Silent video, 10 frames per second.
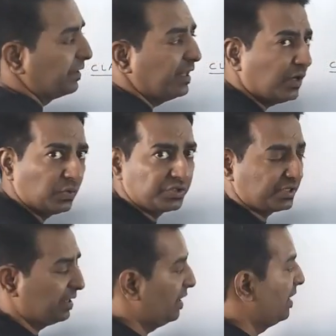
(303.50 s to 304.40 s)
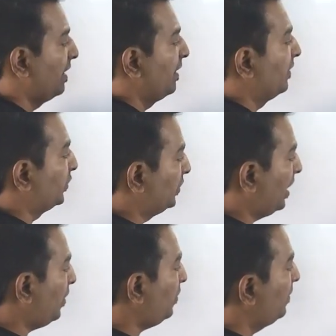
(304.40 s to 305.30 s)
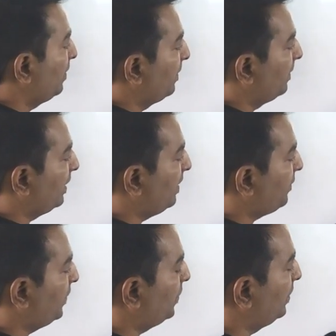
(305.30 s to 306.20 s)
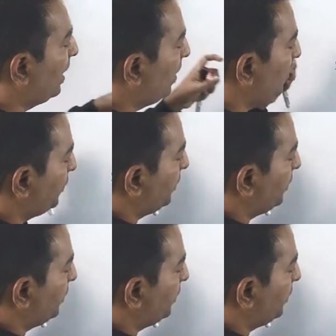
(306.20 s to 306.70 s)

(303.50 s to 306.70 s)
zeros. So now if you now